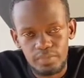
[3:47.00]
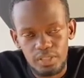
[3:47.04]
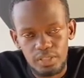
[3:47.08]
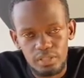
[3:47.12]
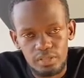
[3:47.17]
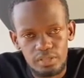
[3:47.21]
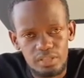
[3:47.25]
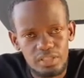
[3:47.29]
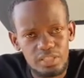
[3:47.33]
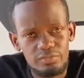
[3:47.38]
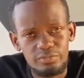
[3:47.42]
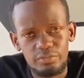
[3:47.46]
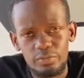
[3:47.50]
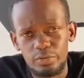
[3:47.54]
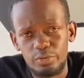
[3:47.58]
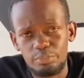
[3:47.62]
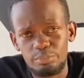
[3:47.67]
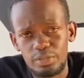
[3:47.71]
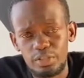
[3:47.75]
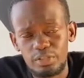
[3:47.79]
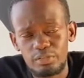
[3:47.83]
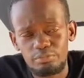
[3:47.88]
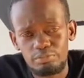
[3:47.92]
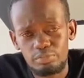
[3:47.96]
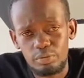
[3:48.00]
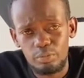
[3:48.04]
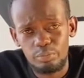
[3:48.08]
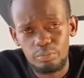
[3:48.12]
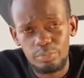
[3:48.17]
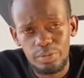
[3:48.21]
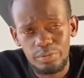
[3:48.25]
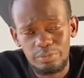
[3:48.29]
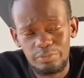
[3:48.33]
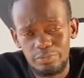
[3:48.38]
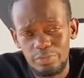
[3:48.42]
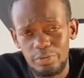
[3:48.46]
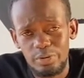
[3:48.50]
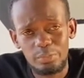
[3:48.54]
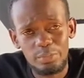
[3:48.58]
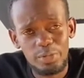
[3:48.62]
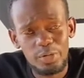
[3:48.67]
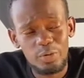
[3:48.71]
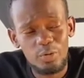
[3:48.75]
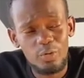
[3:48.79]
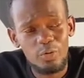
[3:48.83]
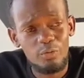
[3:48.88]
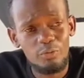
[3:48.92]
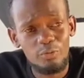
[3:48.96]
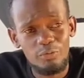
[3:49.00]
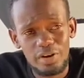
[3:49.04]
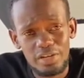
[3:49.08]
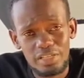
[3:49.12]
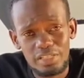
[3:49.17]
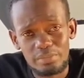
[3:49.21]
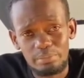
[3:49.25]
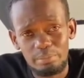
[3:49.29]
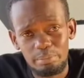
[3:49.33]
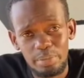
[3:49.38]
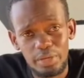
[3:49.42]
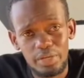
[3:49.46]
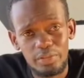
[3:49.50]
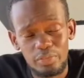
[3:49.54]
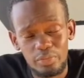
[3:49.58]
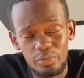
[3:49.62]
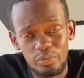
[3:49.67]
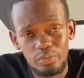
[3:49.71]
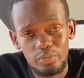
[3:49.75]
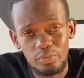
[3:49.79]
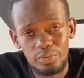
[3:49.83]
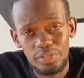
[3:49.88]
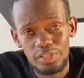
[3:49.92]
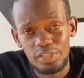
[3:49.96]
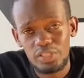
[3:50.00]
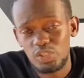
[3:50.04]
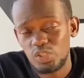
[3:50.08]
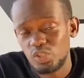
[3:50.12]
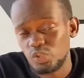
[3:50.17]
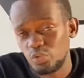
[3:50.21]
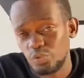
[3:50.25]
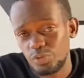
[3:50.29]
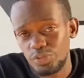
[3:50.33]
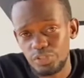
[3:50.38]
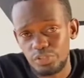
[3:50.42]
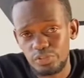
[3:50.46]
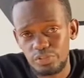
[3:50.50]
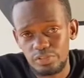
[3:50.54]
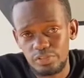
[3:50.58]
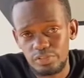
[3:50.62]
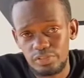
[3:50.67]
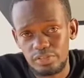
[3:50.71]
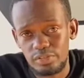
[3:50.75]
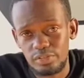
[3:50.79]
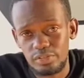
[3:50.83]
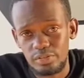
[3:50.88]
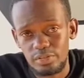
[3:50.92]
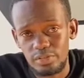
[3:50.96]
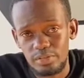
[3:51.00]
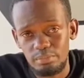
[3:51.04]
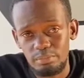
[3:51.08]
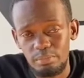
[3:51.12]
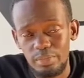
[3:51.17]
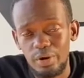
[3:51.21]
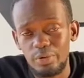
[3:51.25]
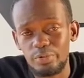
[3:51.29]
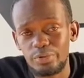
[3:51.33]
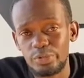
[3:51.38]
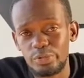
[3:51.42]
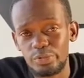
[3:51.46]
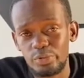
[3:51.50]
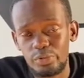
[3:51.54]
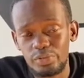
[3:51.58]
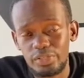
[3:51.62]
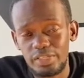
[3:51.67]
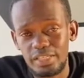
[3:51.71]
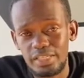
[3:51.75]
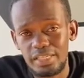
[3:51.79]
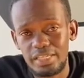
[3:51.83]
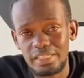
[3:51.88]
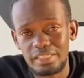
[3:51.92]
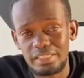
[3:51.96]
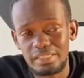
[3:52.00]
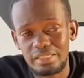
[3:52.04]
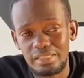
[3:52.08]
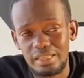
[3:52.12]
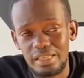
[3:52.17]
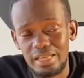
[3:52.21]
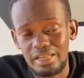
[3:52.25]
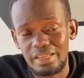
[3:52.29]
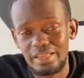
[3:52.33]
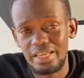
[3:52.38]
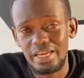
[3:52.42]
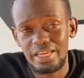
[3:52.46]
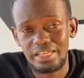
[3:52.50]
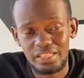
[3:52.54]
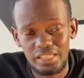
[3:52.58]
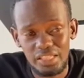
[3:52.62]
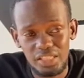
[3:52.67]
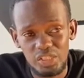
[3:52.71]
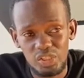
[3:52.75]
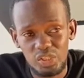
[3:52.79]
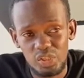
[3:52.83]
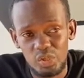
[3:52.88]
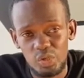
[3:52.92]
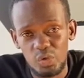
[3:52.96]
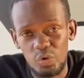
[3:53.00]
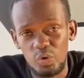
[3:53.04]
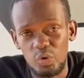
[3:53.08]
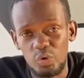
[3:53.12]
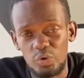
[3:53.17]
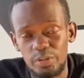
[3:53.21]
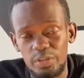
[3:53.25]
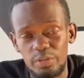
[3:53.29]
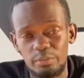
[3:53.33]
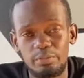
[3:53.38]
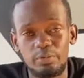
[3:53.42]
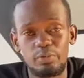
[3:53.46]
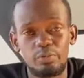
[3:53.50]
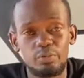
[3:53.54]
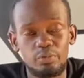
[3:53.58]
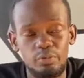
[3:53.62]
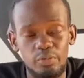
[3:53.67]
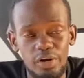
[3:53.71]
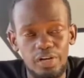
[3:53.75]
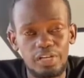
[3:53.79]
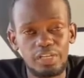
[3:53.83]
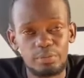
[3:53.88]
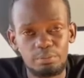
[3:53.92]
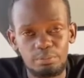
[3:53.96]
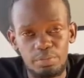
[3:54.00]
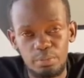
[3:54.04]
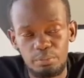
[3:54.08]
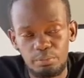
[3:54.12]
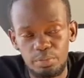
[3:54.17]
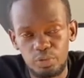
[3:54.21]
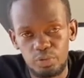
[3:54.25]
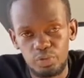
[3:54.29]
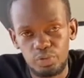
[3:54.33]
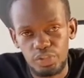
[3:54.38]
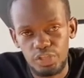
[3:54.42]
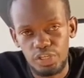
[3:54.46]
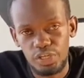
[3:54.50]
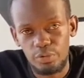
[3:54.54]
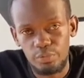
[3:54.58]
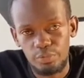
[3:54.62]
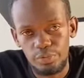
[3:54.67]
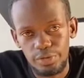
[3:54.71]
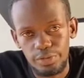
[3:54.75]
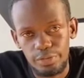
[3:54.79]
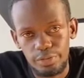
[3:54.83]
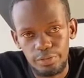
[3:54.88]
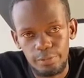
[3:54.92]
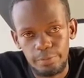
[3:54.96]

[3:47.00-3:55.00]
This is a very big problem. Very many of us pass through these situations, but we don't get the attention or the right people to share with.